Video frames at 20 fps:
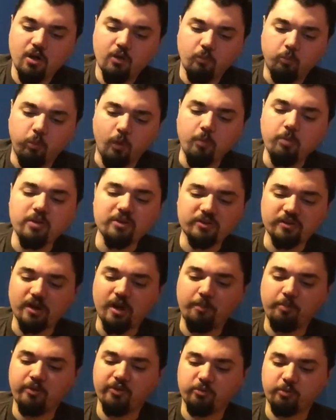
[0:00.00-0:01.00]
what was
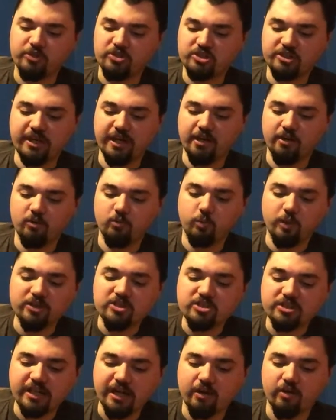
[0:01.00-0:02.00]
up with which char-
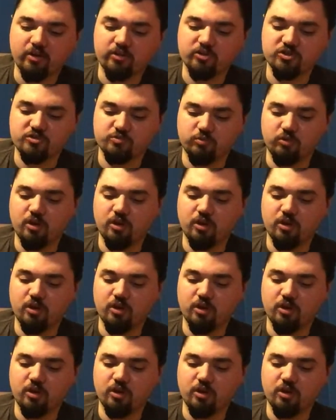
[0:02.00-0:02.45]
which characters